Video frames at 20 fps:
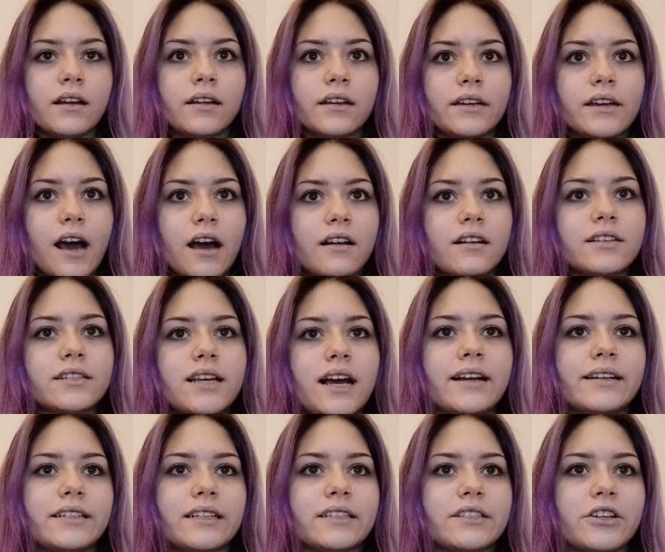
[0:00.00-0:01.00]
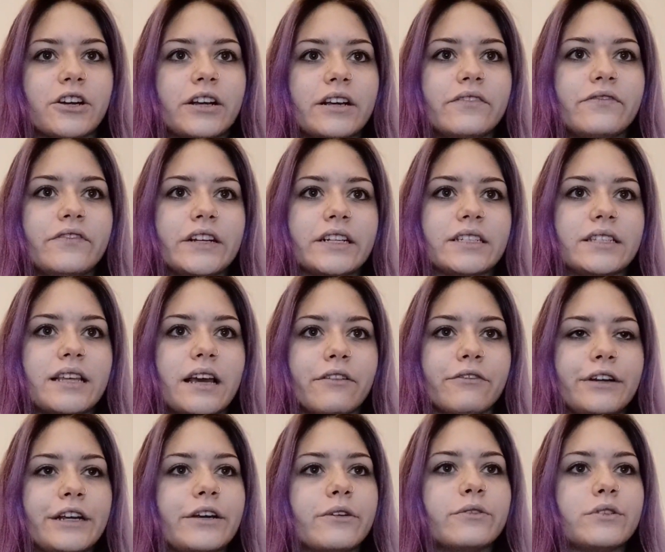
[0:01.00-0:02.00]
Not all scientists are convinced
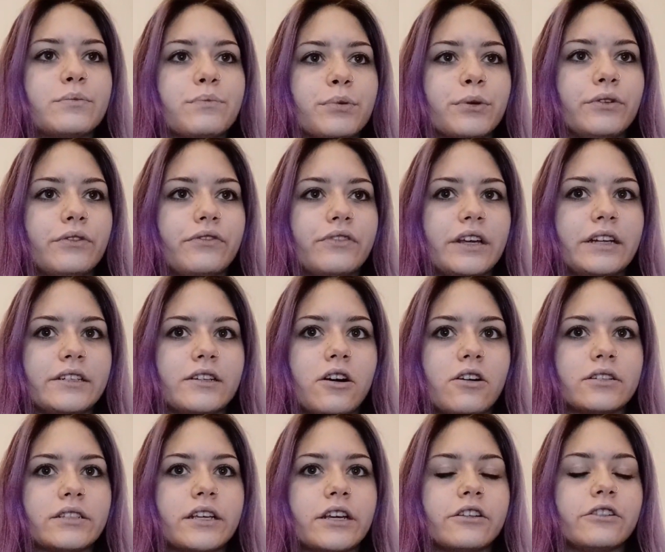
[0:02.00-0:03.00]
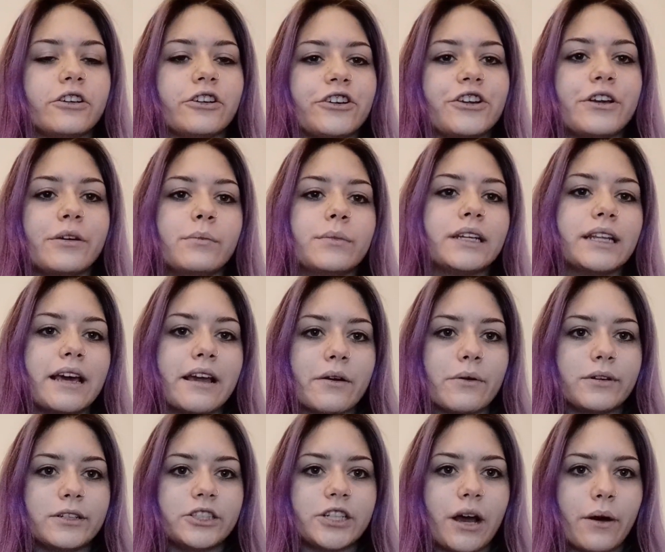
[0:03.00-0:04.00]
that Rico is proof that dogs can learn human
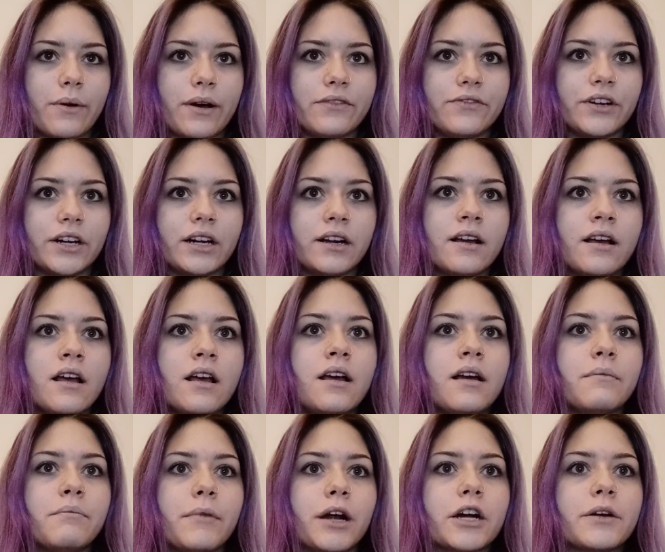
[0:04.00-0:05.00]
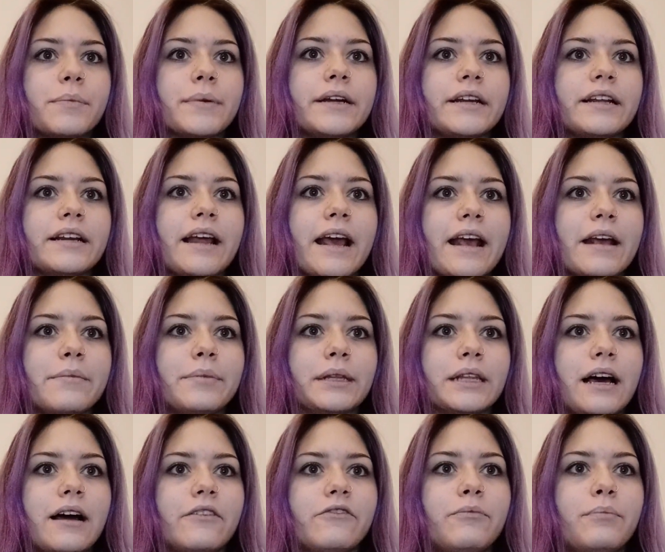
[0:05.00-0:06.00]
language, however. Markman and
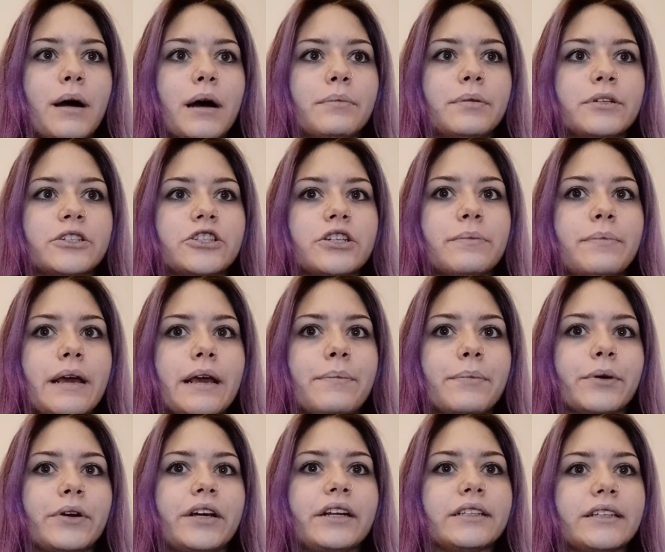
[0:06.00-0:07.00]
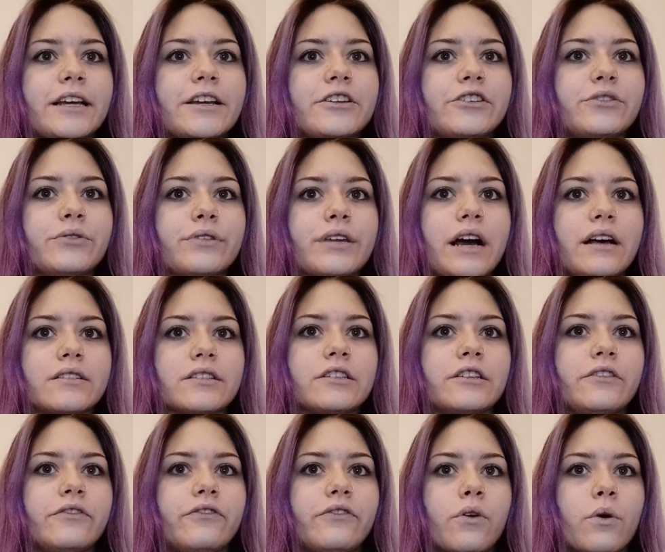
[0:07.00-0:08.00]
Abelev published a paper in late
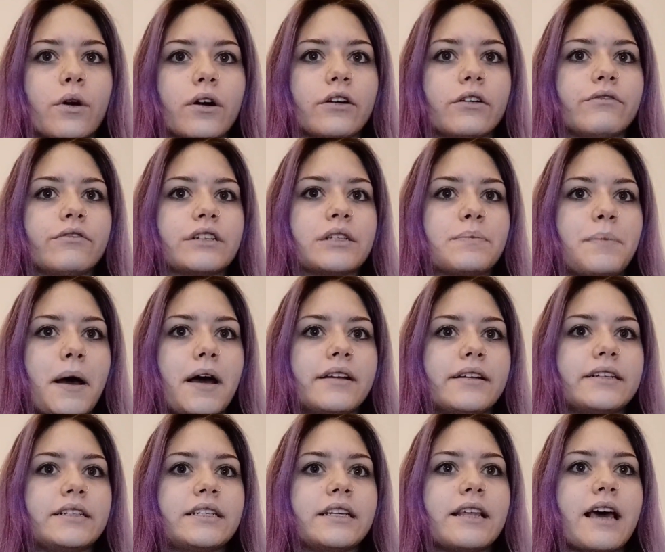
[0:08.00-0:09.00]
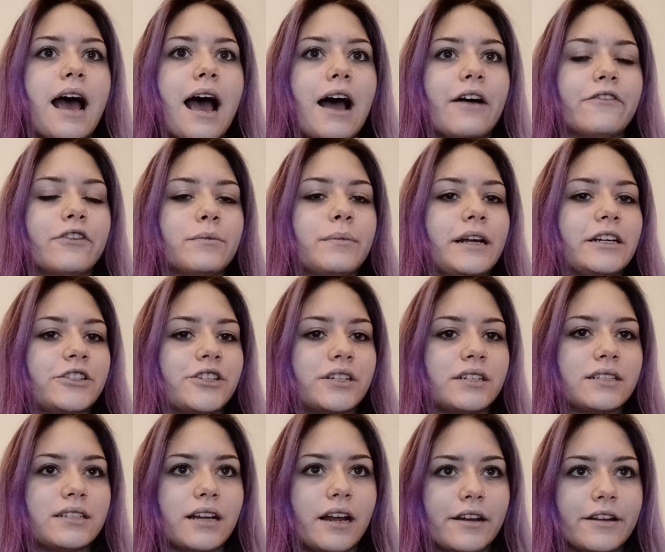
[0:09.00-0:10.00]
2004 responding to the
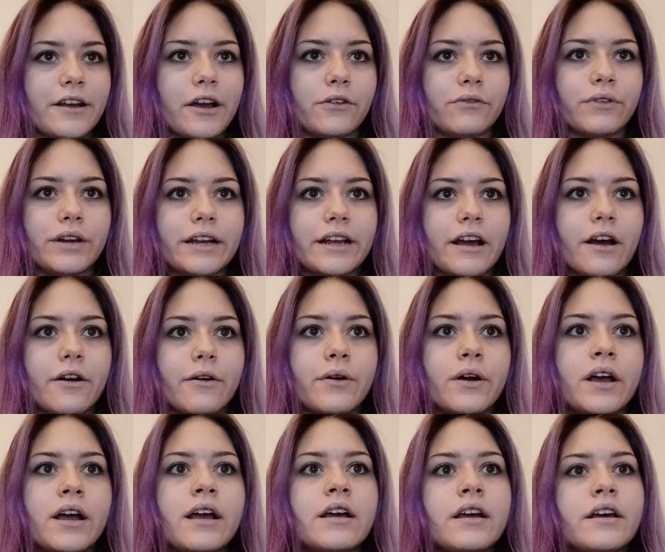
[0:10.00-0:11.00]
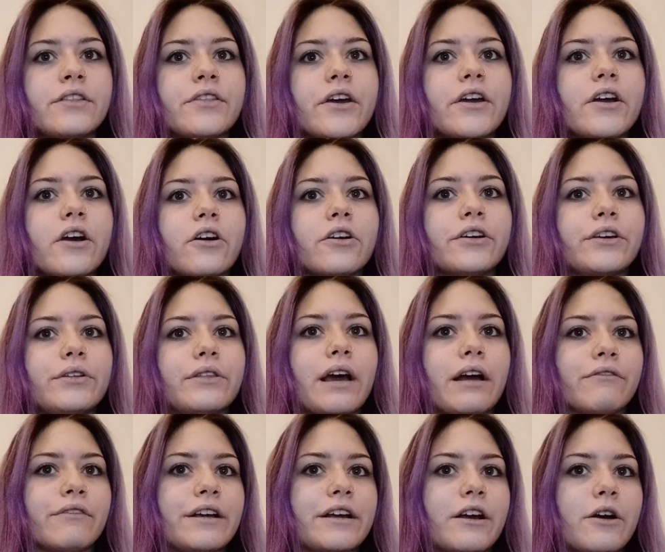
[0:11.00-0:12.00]
aforementioned study on Rico. They argue
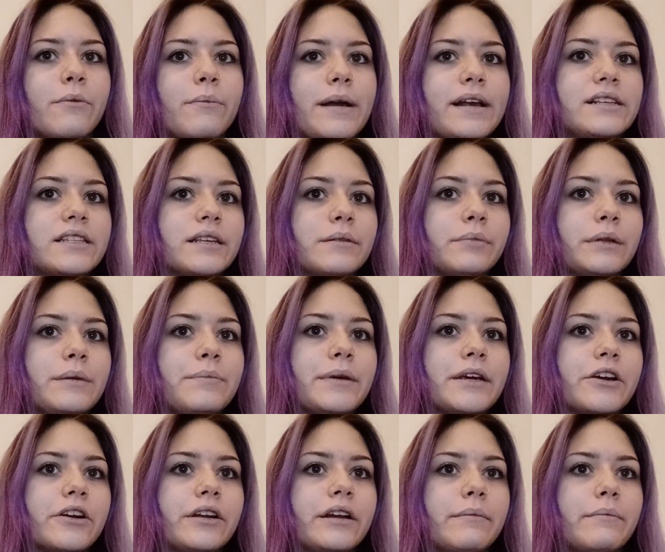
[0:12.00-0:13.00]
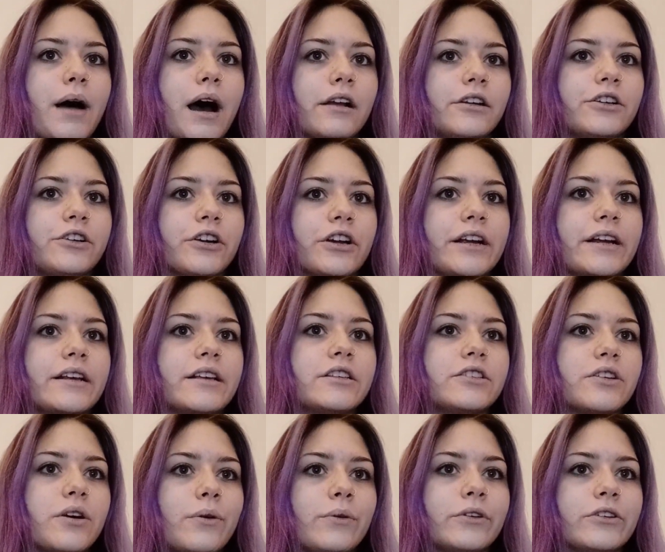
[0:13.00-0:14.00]
that Rico may simply be good at monitoring
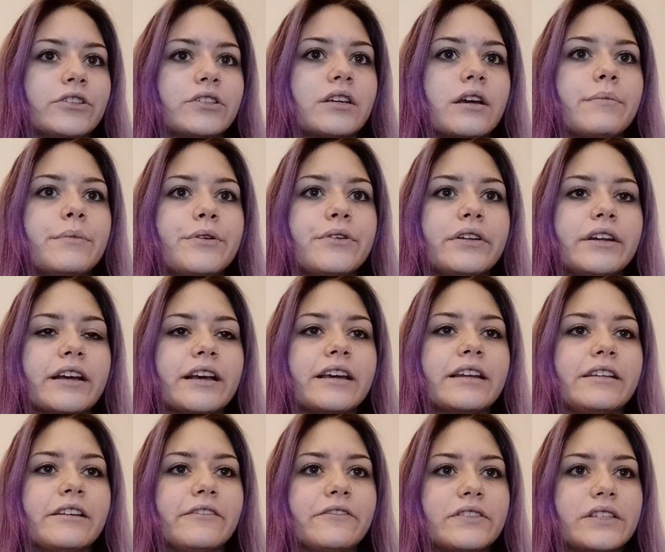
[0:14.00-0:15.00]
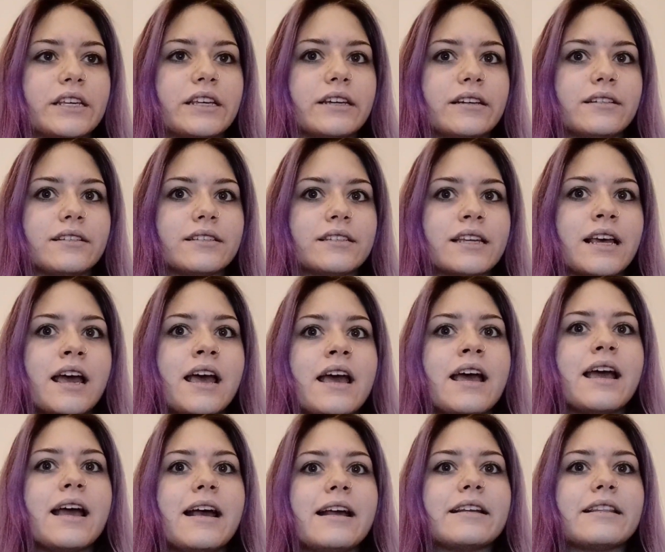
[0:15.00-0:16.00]
his owner's communicative skills,
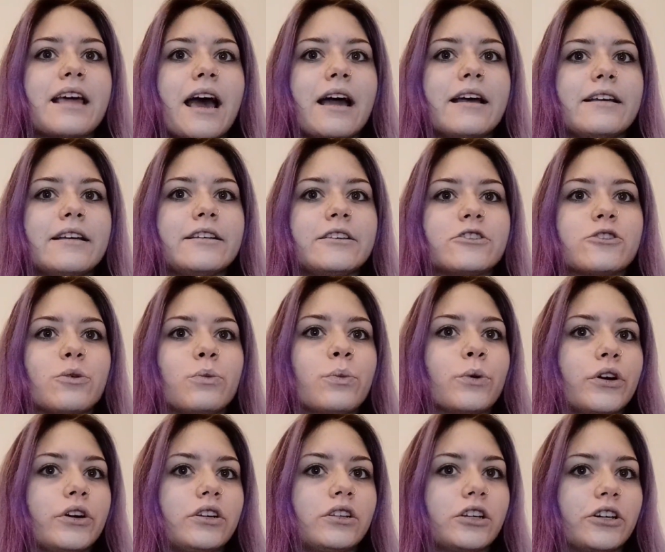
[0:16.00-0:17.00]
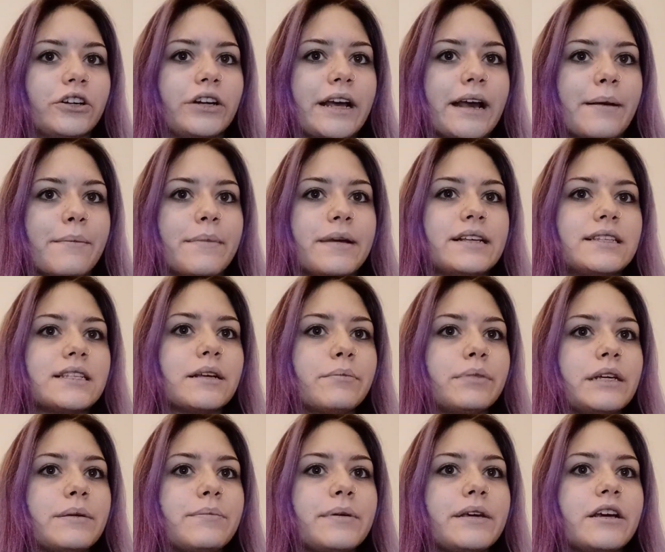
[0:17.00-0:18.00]
and that his word learning may
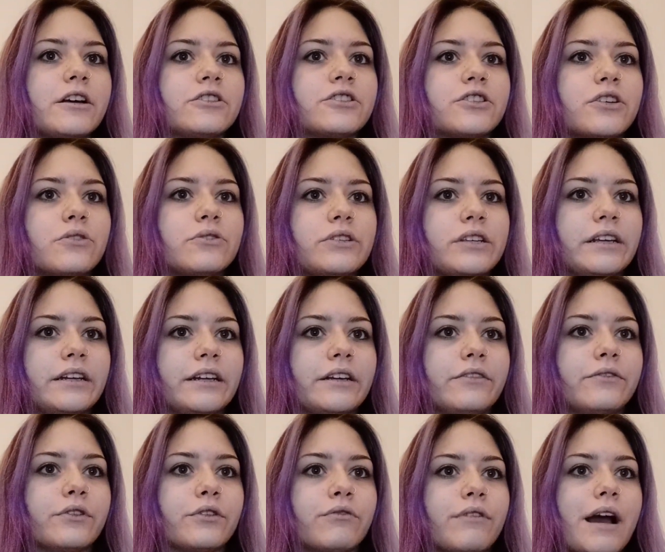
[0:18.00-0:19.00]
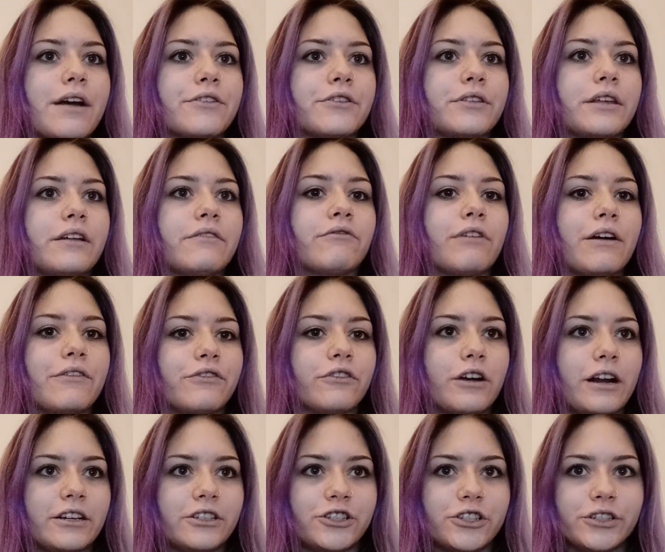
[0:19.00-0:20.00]
simply be associative rather than
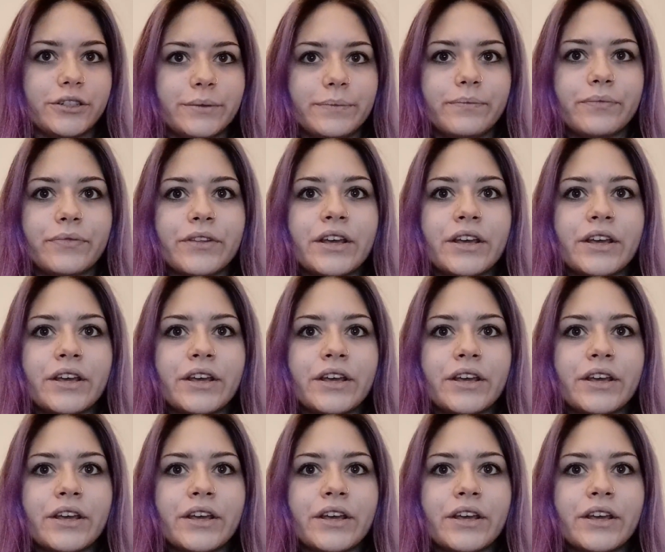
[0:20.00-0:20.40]
referential.